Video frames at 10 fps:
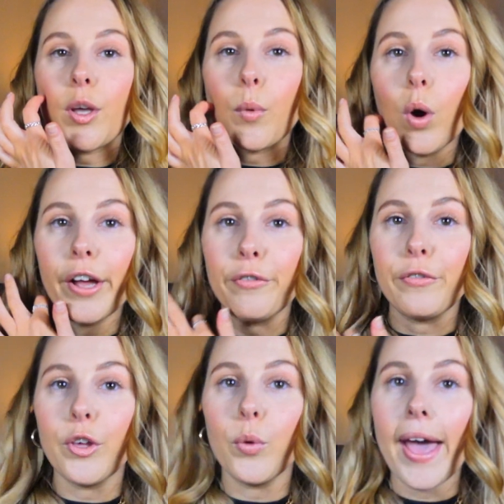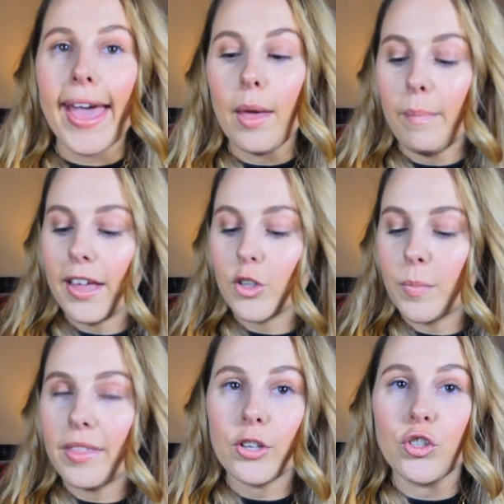up quite a few hair bits,
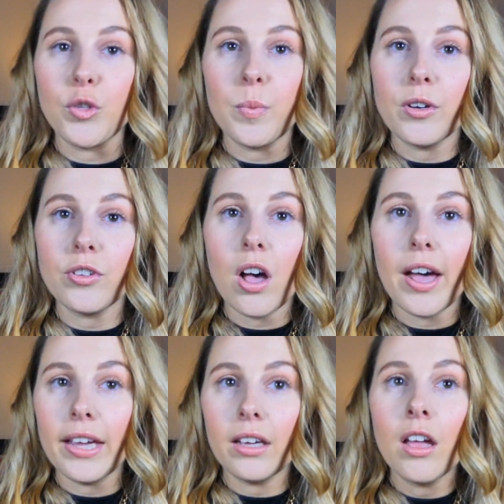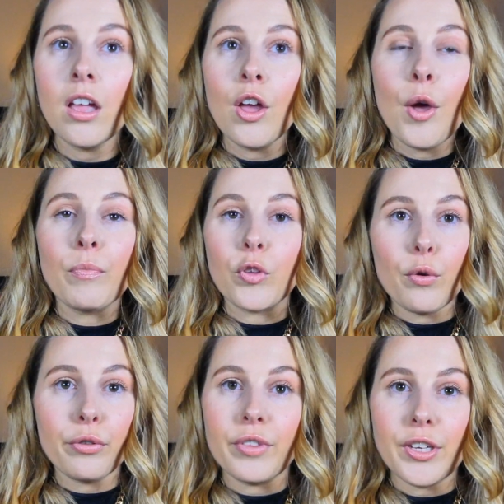but that's just because I
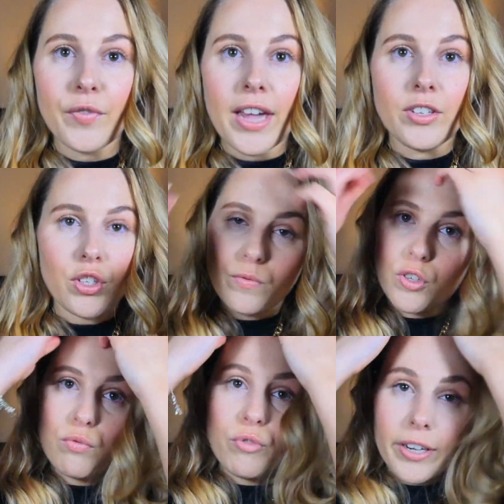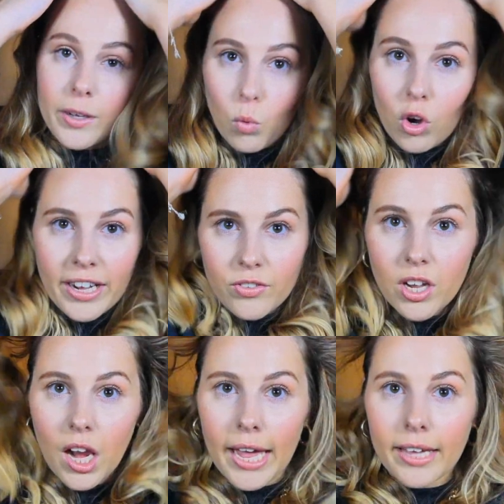go through these phases of just really wanting
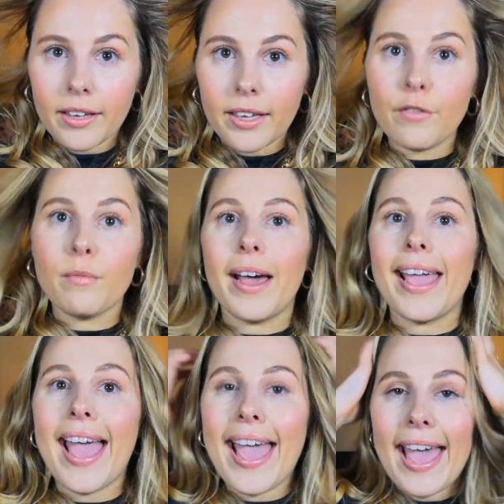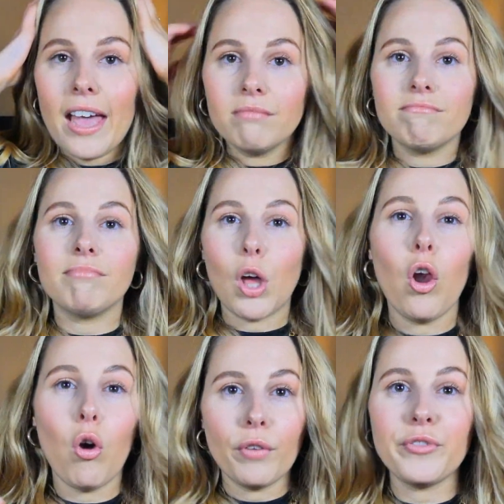to, like, give my hair
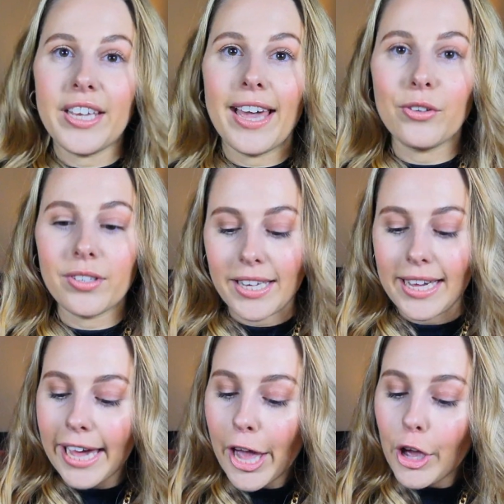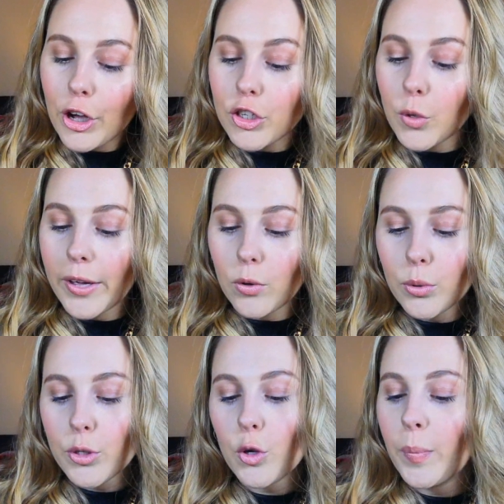a lot of TLC. So I
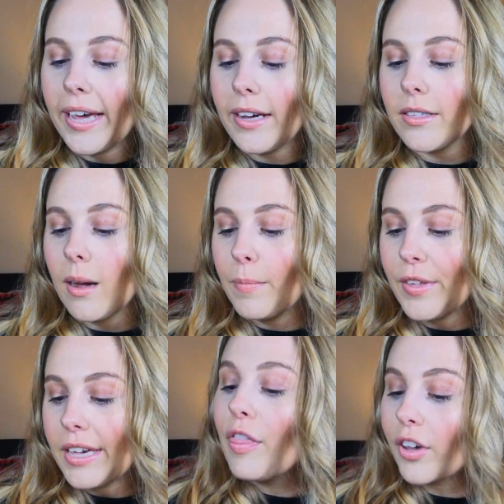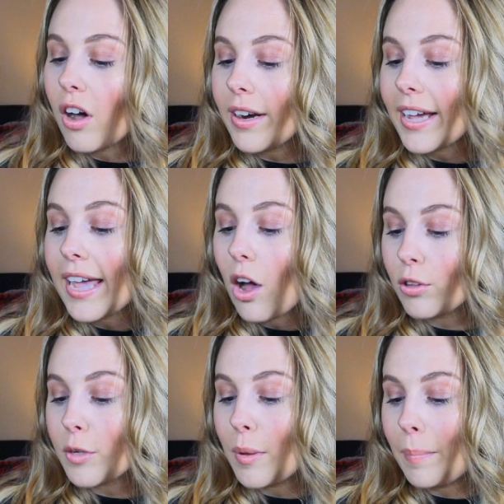also picked up the, the Garnier
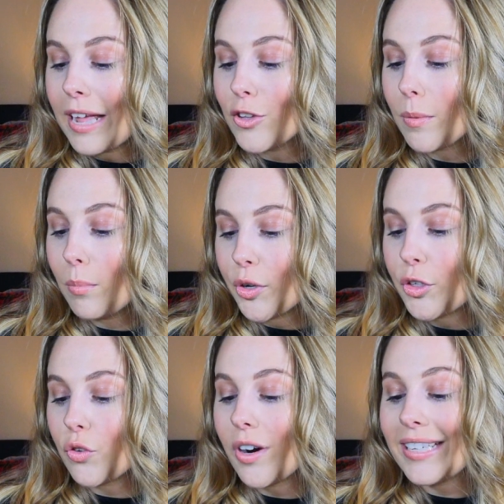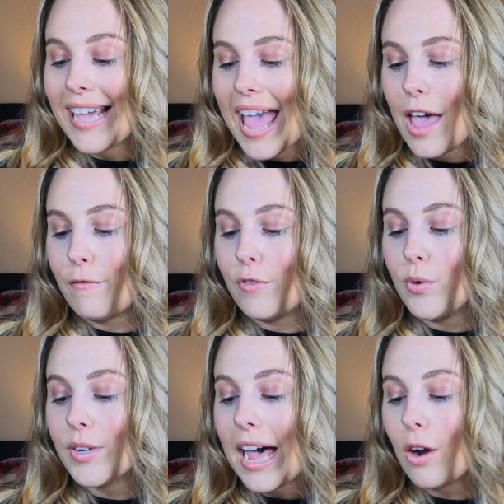Ultimate Blend Moisturizing Hair
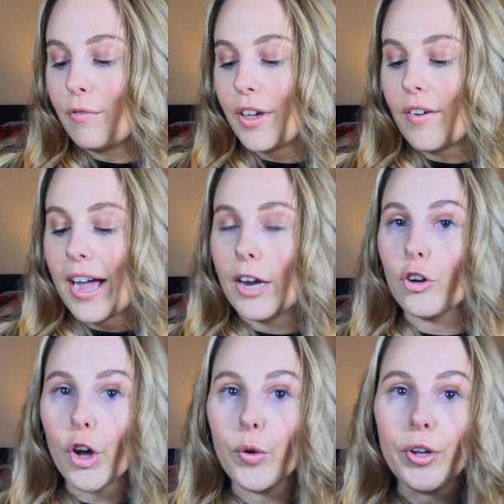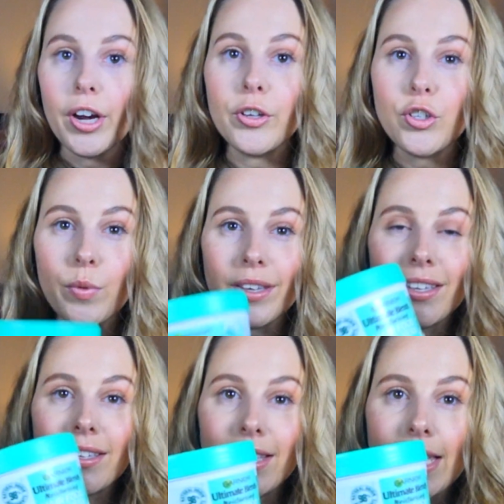Food Aloe Vera and Coconut. So
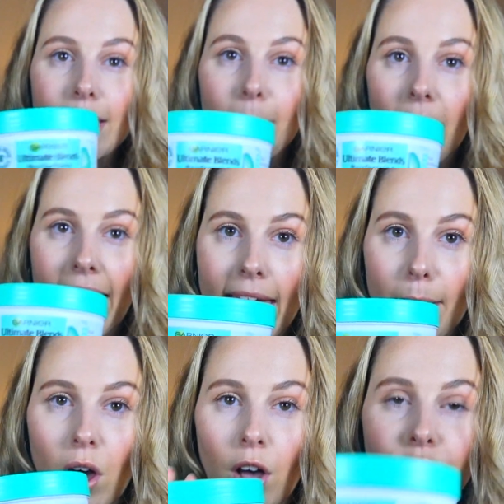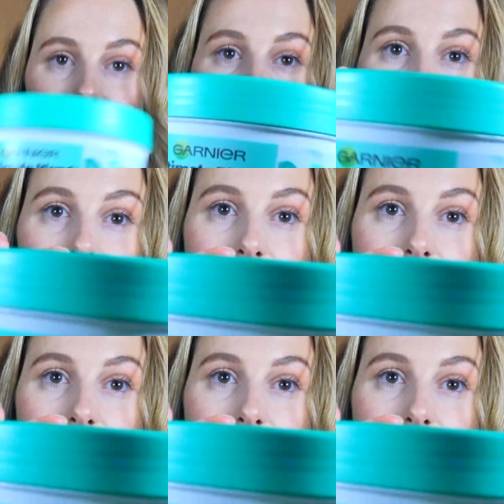this is the hair masks that